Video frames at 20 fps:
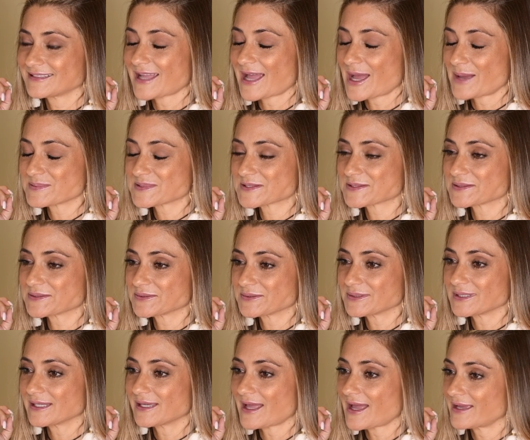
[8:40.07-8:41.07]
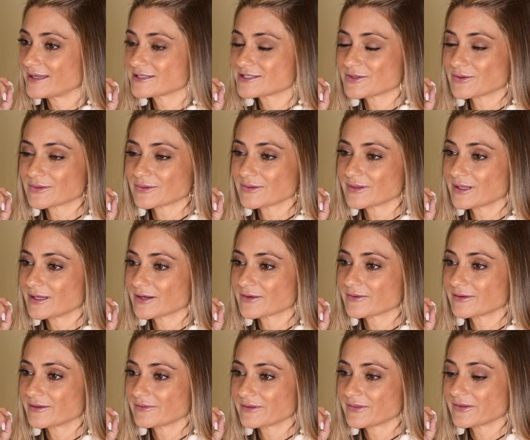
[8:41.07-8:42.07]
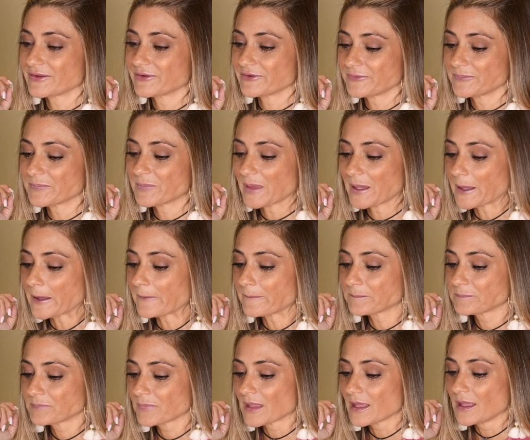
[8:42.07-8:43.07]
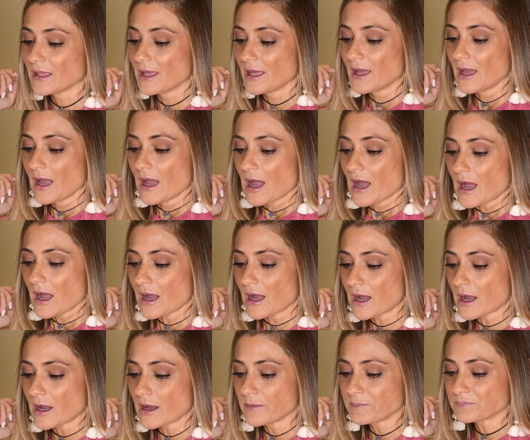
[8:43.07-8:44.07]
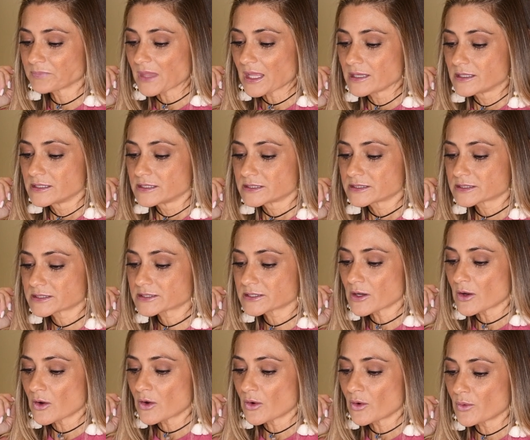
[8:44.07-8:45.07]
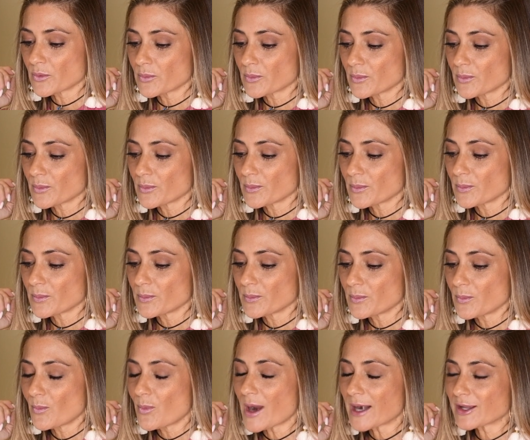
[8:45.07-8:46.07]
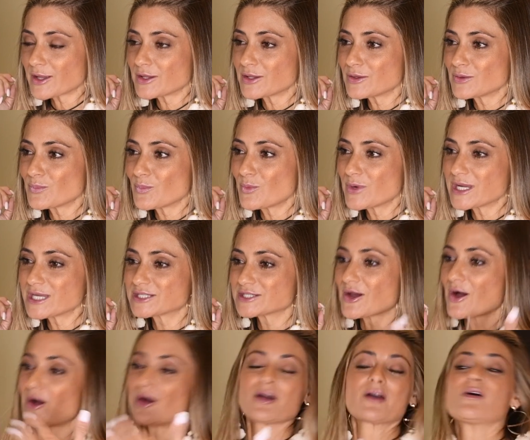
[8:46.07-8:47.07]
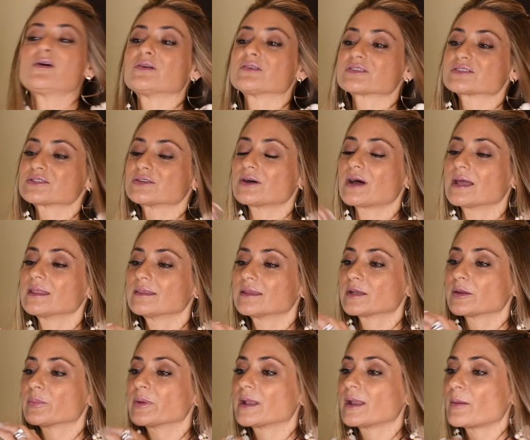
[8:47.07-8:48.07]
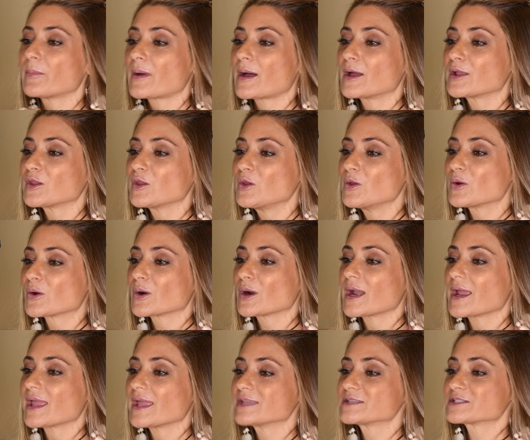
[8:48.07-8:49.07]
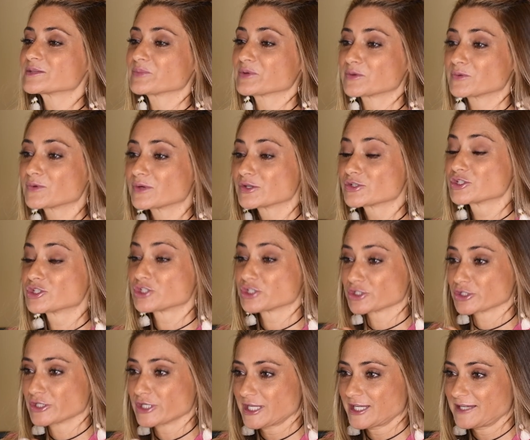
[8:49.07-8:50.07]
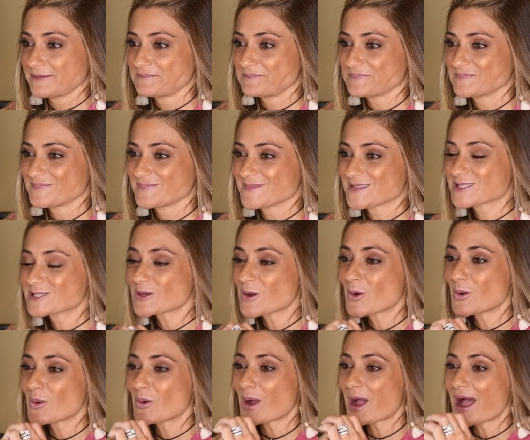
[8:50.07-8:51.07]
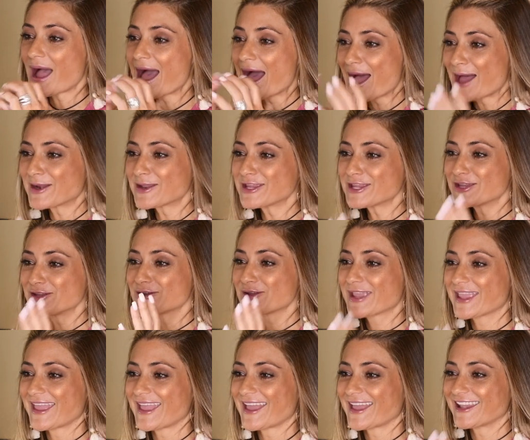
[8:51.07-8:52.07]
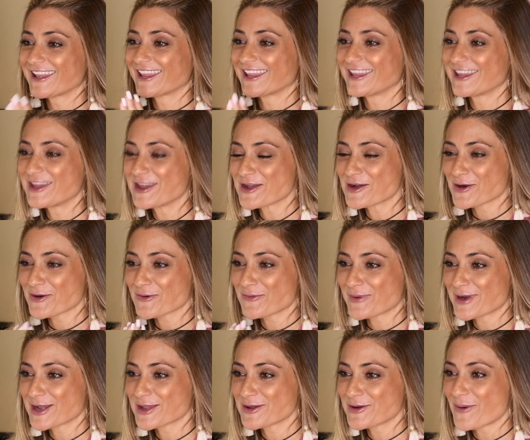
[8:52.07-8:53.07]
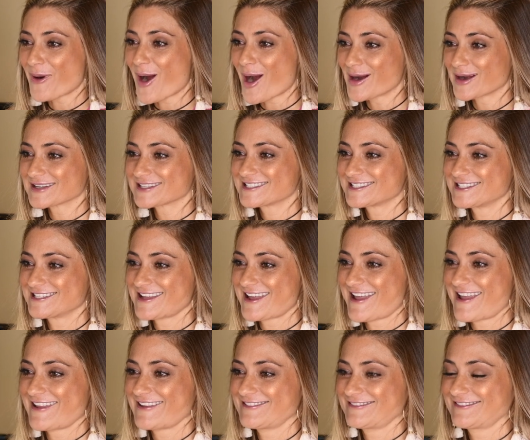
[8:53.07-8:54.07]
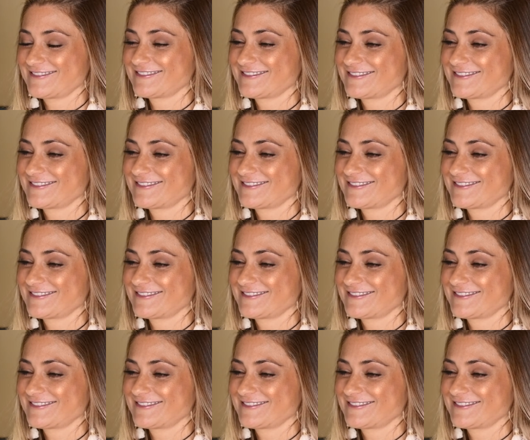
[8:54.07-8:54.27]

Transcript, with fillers: Absolutely. I totally agree with you. Yeah. Um, So why don't we talk also a little bit about your entrepreneurial journey? So how do you get here where you are today?